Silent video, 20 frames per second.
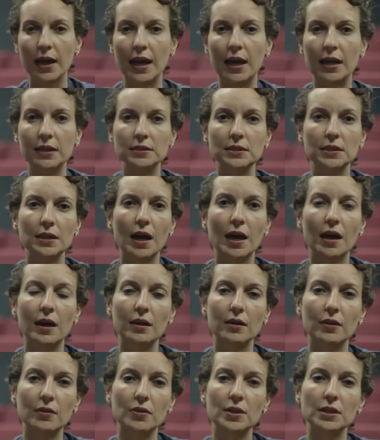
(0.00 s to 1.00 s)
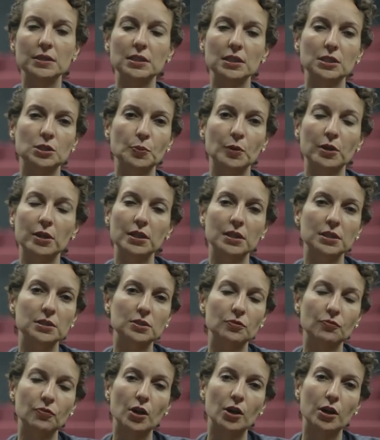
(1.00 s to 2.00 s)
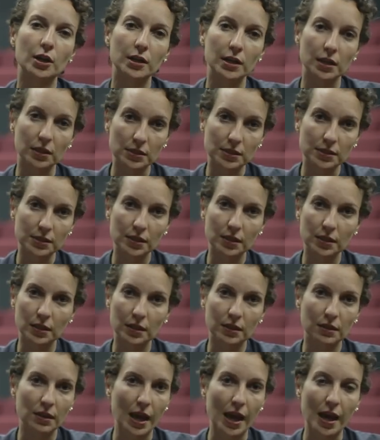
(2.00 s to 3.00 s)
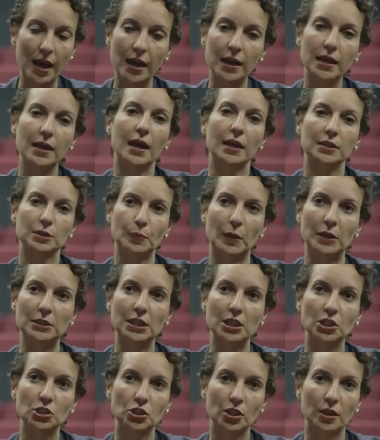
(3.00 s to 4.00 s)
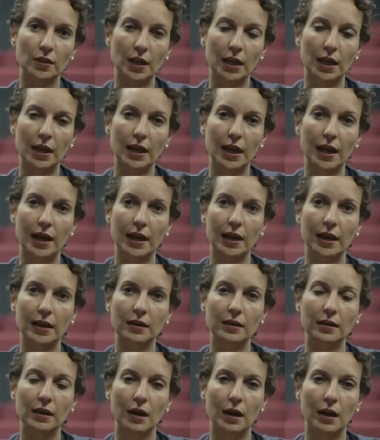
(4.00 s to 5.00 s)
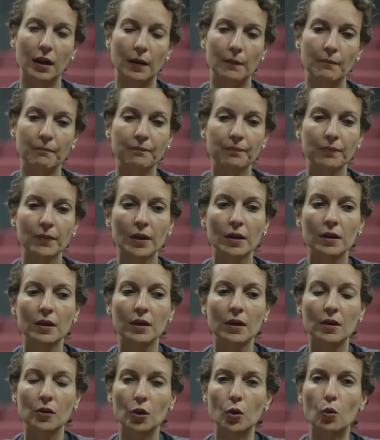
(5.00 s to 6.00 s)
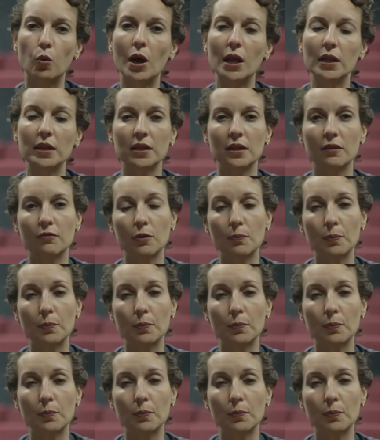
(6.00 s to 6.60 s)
And yet, this experience far exceeded any expectation that I had. Um, the quality of